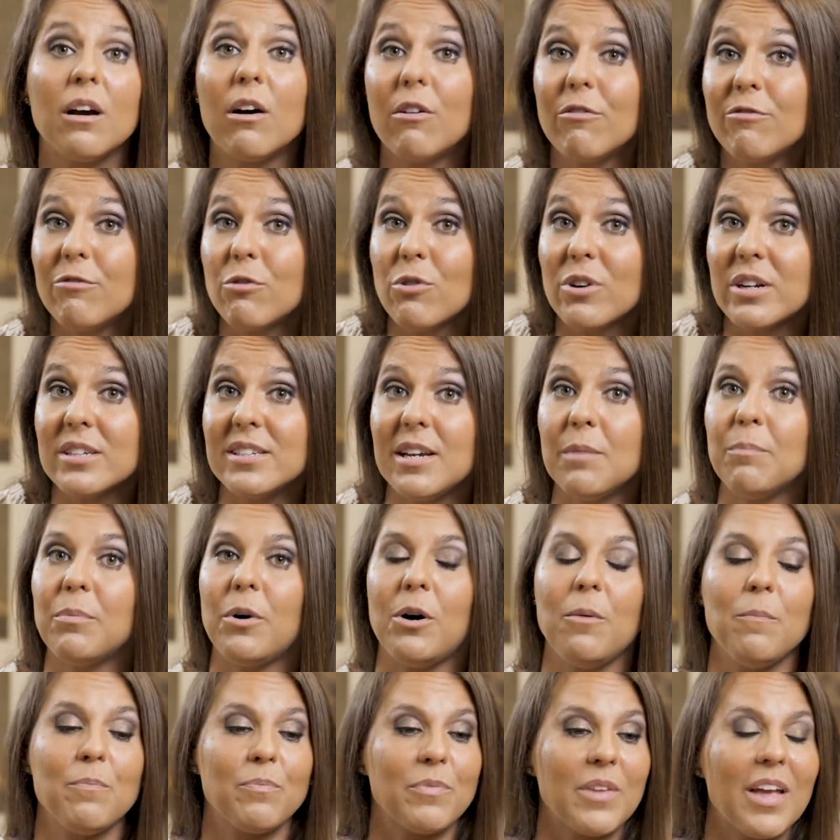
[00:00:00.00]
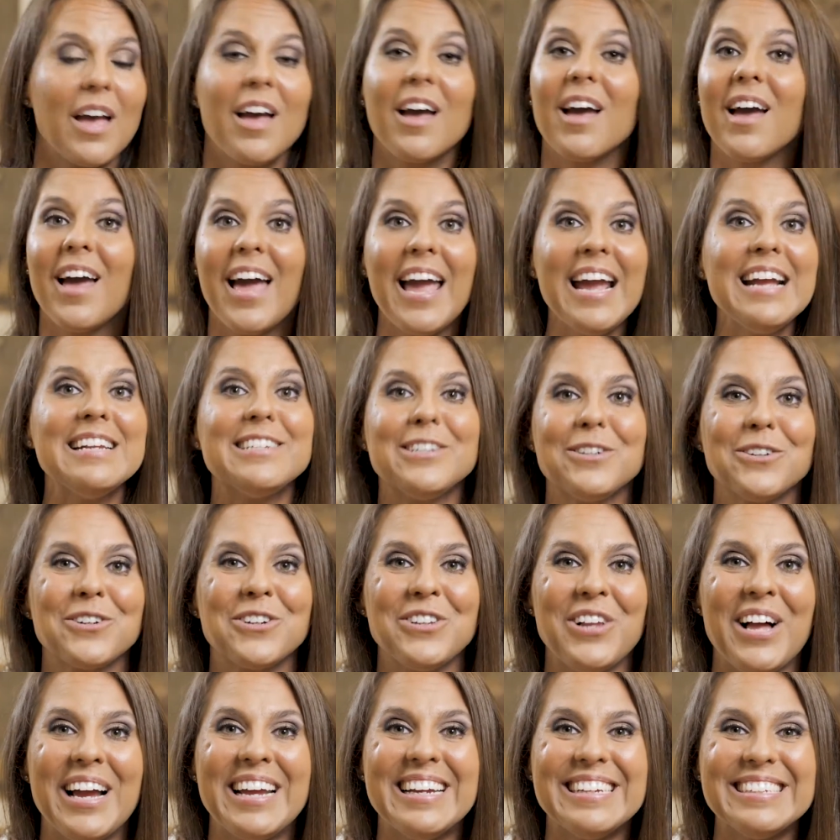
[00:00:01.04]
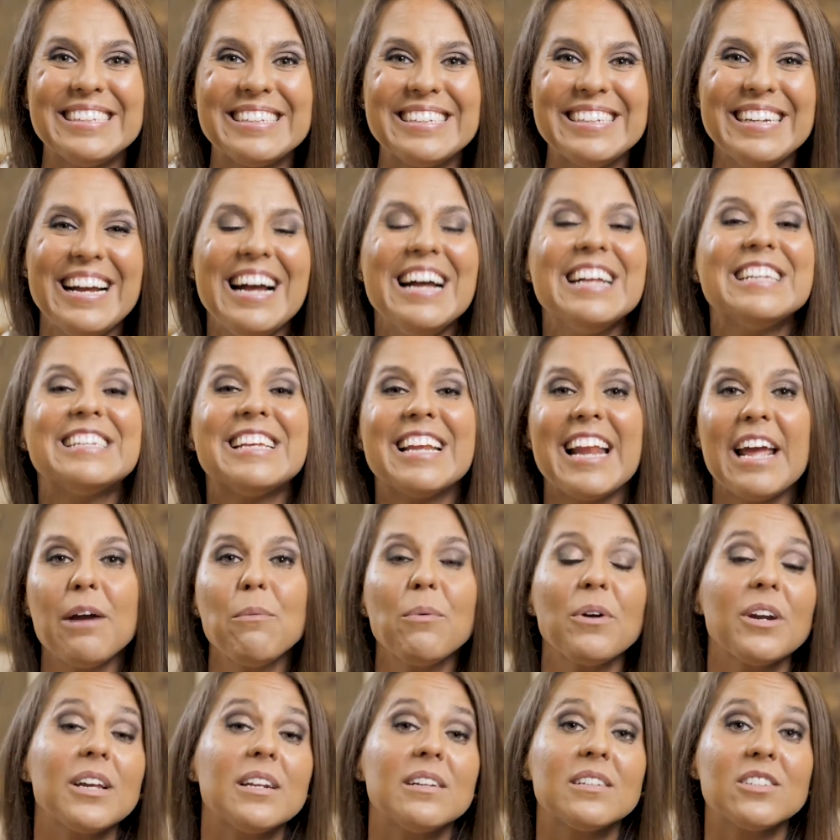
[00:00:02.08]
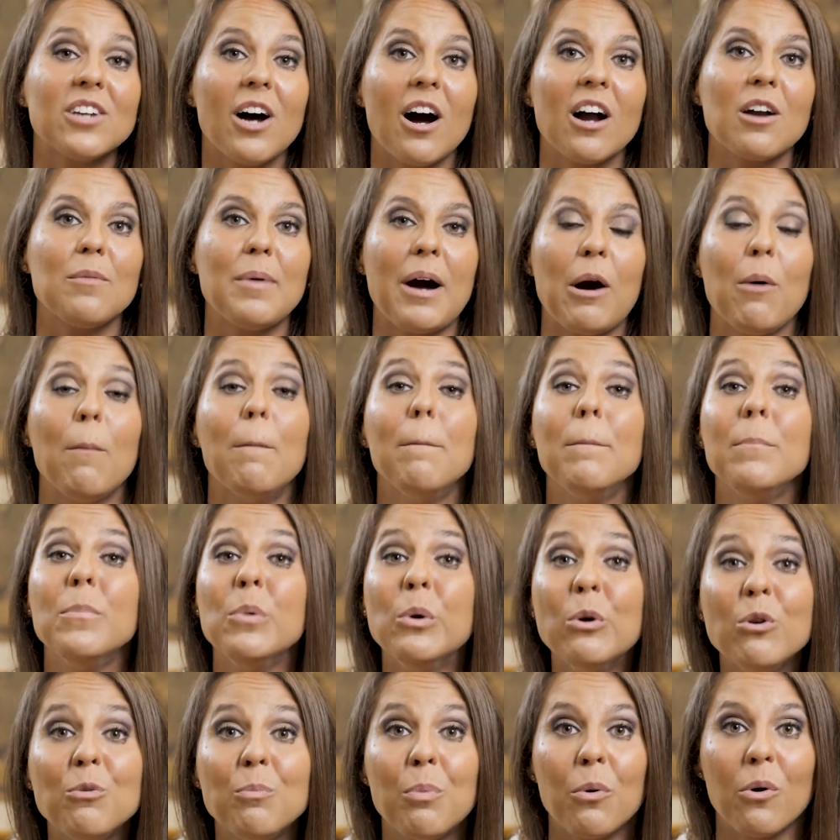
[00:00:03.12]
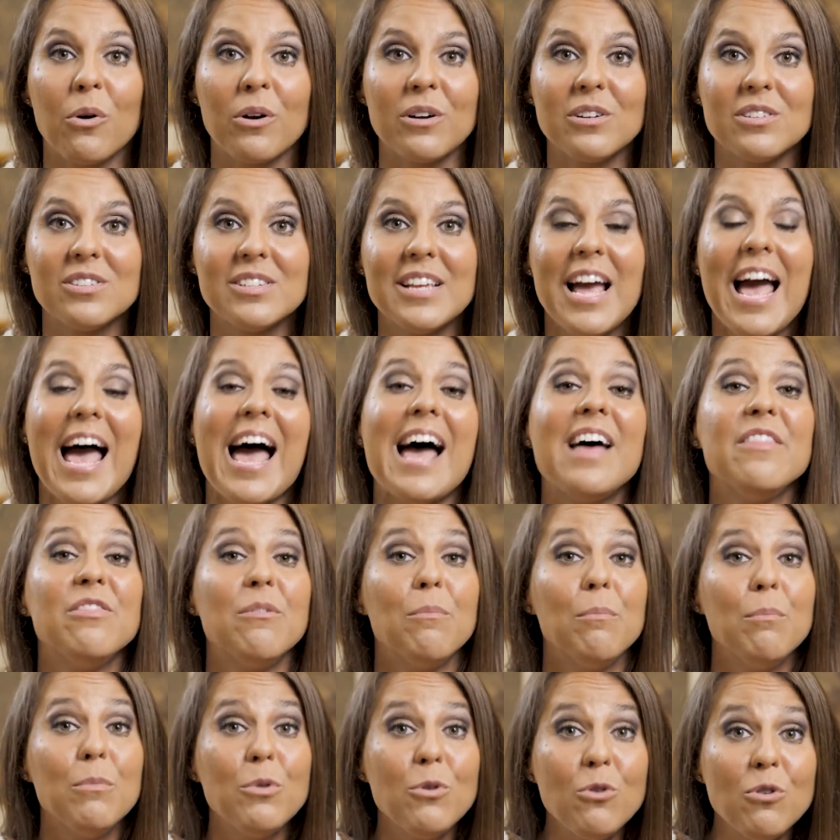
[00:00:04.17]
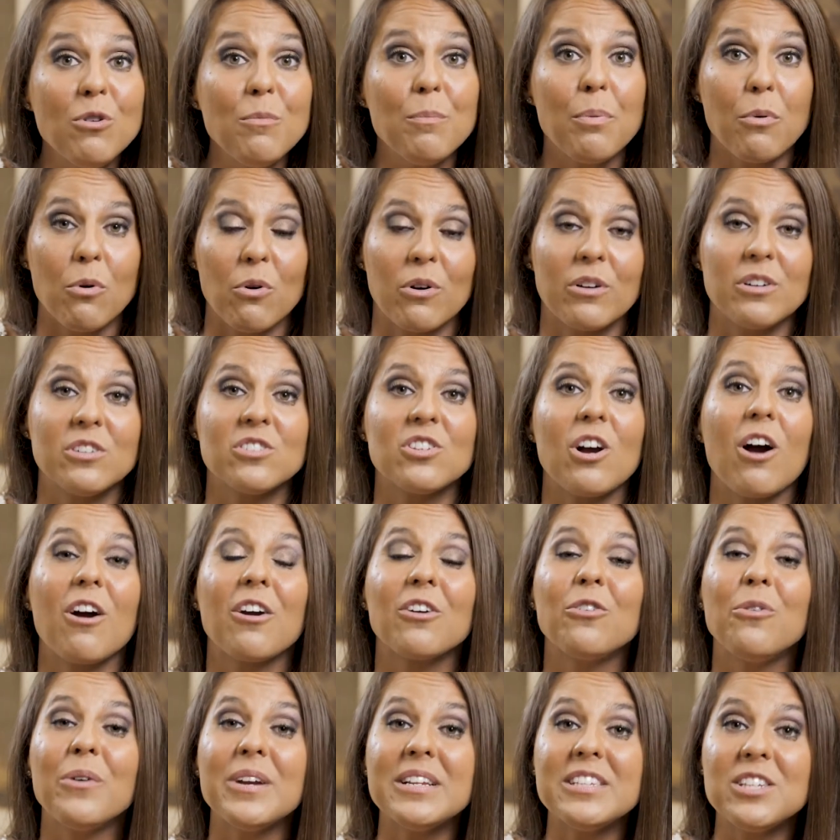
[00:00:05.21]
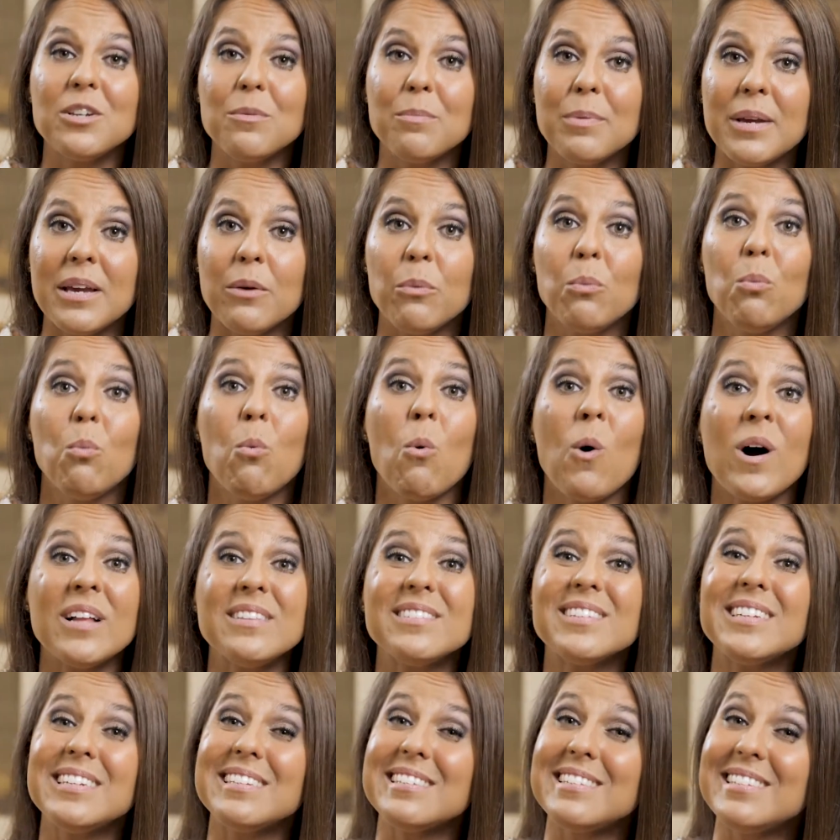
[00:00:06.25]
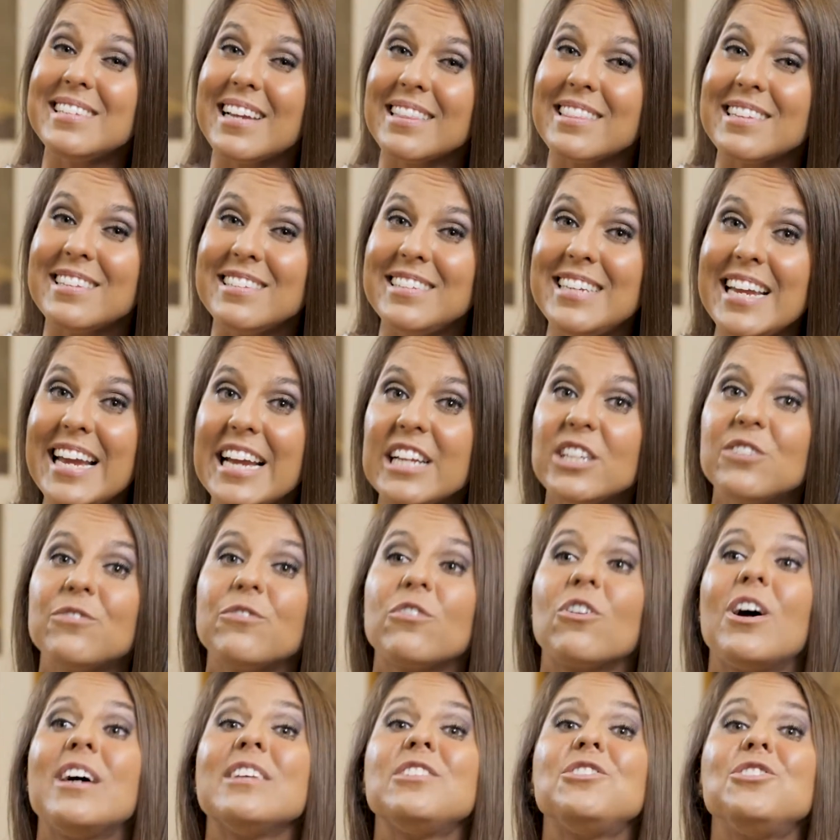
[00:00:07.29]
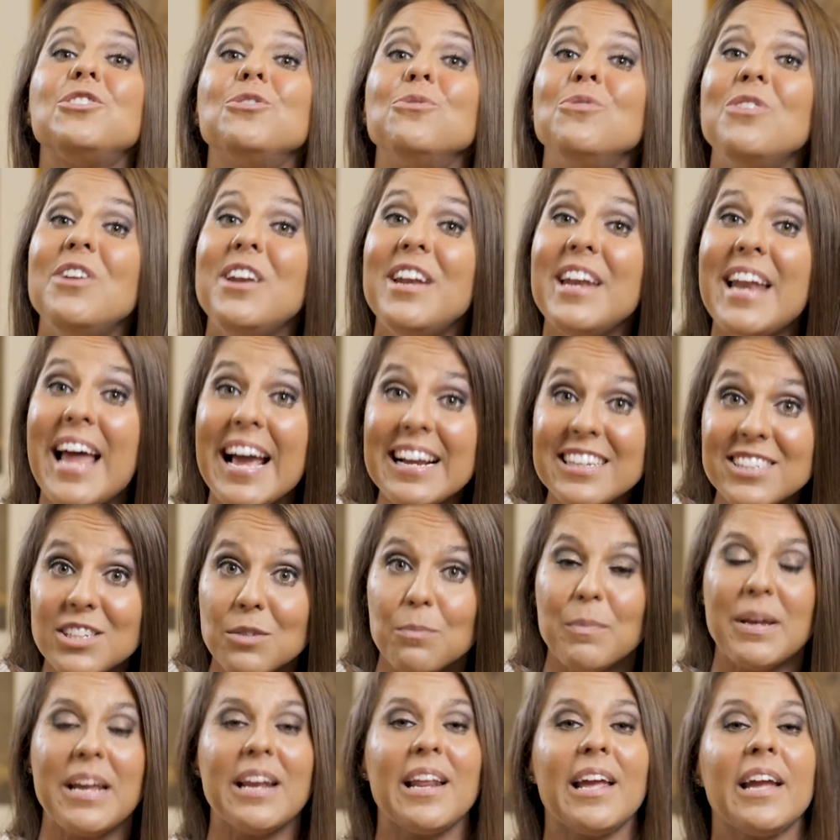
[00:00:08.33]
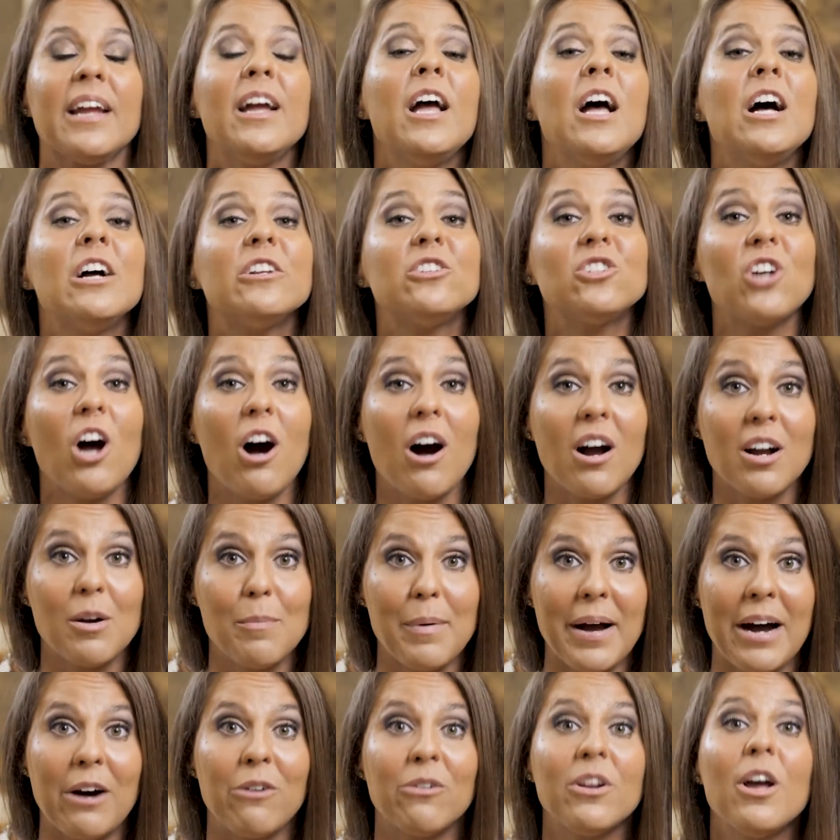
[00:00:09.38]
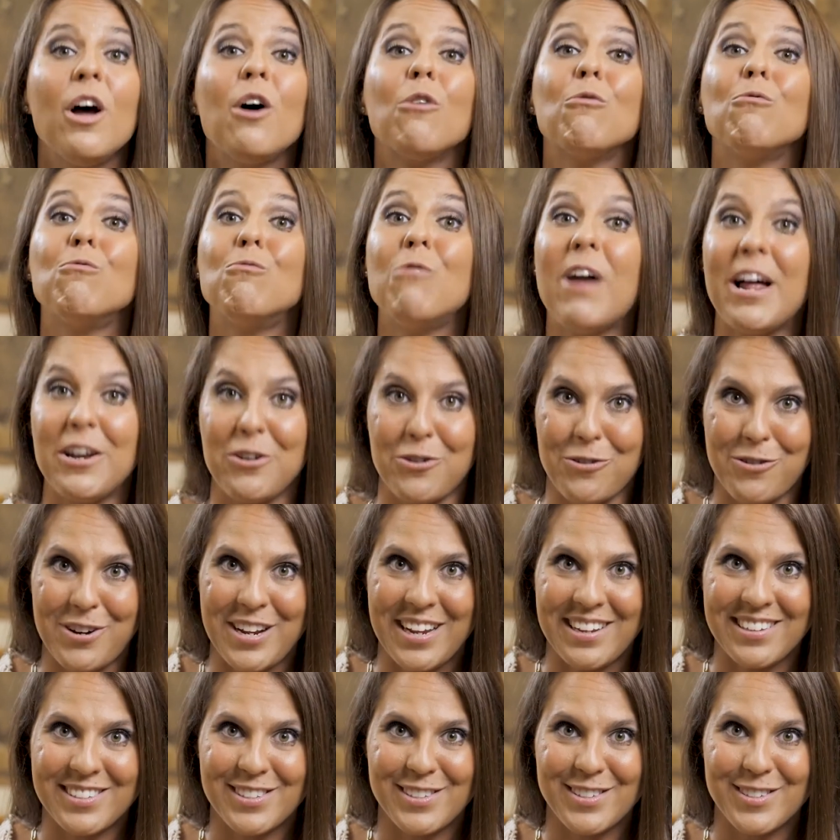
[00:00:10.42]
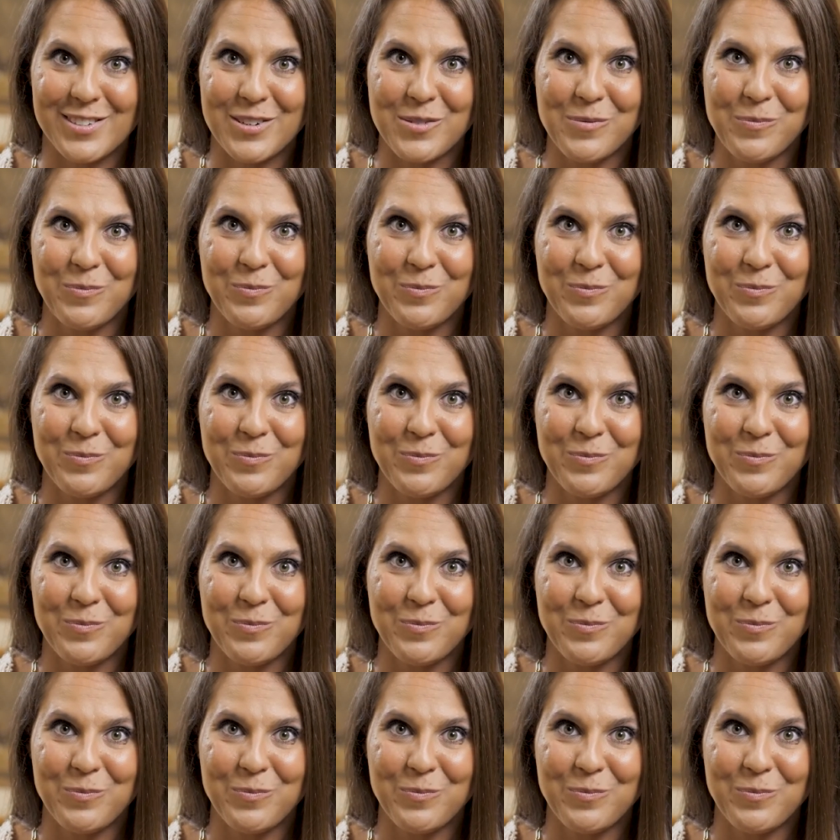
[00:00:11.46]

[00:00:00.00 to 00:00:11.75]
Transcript: For example, "Hey, dear client, today we're gonna talk about mood boards, and the mood boards are going to be what's gonna set the stage for us to next meeting talk about renderings."